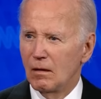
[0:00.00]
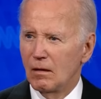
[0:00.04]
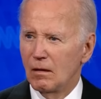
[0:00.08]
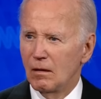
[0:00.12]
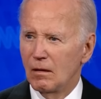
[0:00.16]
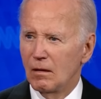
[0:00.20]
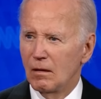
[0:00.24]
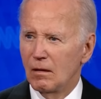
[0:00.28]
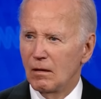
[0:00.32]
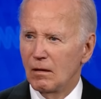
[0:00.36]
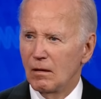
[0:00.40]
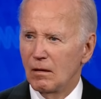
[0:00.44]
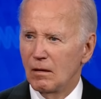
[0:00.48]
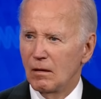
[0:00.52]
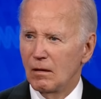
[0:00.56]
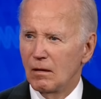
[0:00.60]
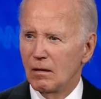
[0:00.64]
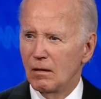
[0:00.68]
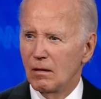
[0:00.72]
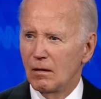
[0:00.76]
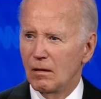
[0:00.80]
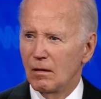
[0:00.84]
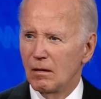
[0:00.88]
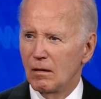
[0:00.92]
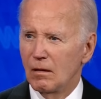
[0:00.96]

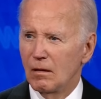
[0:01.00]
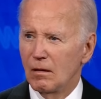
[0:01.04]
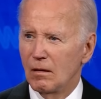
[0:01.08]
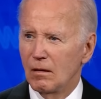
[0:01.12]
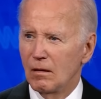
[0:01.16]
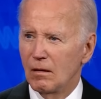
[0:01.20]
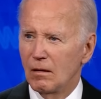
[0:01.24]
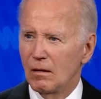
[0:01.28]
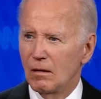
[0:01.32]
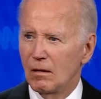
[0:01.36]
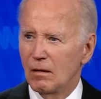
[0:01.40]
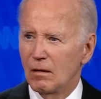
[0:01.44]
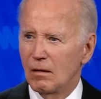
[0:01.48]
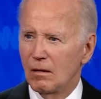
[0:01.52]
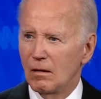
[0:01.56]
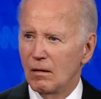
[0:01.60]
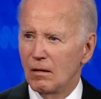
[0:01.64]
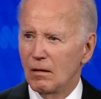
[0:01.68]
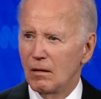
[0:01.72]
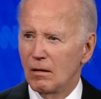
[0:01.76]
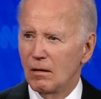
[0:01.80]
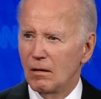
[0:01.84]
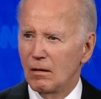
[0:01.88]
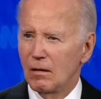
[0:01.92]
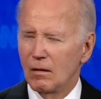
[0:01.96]

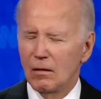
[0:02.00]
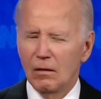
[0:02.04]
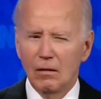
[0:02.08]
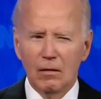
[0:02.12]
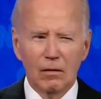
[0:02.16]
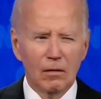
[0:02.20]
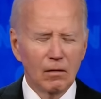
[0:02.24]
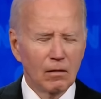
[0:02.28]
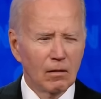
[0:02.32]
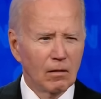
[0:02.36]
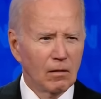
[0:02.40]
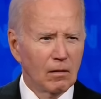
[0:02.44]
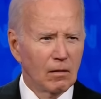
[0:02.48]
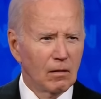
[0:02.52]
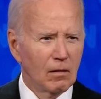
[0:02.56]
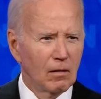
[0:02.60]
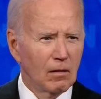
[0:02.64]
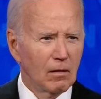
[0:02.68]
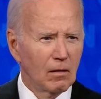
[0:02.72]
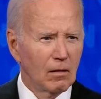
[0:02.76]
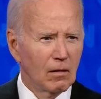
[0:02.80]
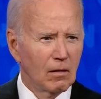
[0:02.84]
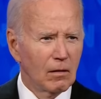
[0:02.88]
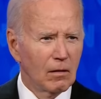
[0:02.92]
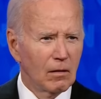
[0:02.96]

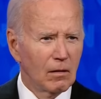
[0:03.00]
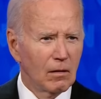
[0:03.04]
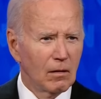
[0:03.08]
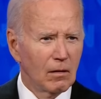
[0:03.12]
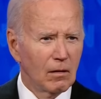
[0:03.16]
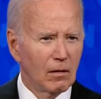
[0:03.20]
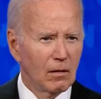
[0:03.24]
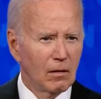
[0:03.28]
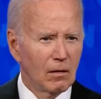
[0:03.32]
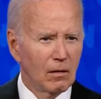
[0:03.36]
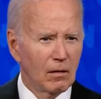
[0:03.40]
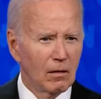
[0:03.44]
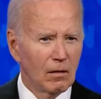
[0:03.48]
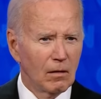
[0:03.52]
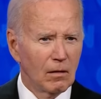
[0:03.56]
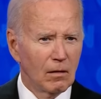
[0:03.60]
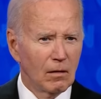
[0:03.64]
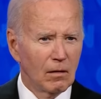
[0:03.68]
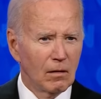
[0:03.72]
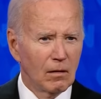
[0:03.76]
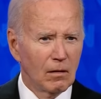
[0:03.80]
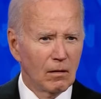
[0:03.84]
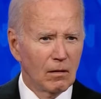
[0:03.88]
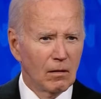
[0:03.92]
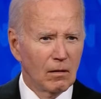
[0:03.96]

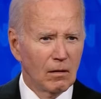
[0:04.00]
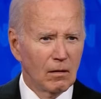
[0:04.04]
(not speaking)